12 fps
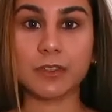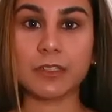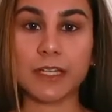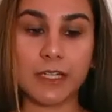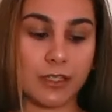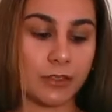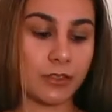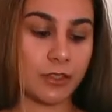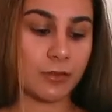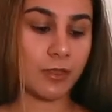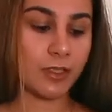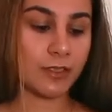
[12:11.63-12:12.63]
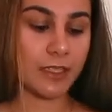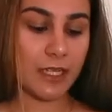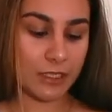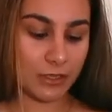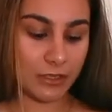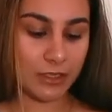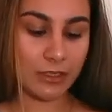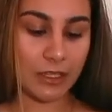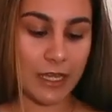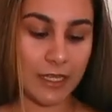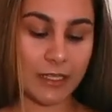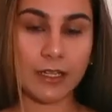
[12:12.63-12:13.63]
now just because I actually
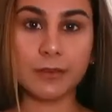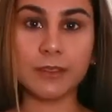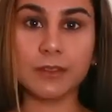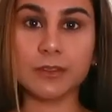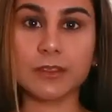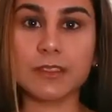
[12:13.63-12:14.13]
like how it looks